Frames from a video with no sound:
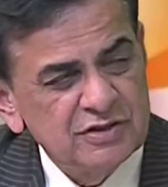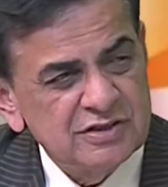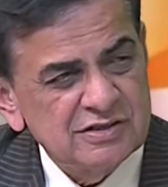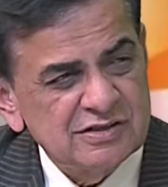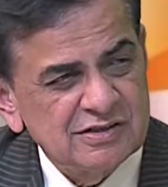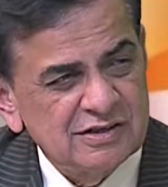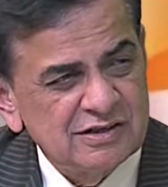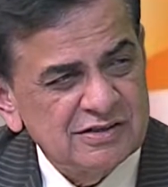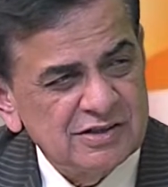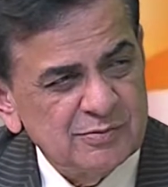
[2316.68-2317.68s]
is
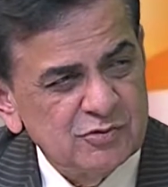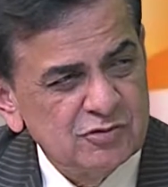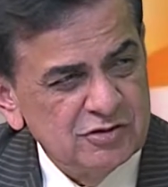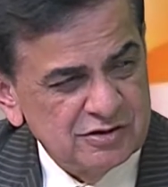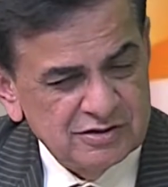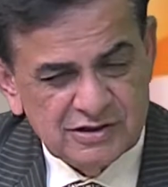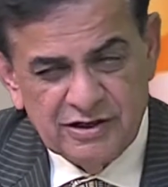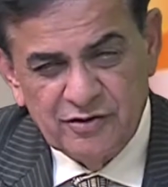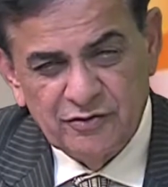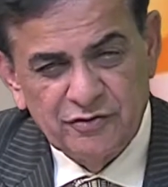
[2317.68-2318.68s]
sub judice
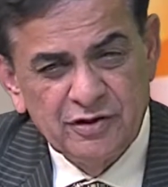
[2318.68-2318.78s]
kind of,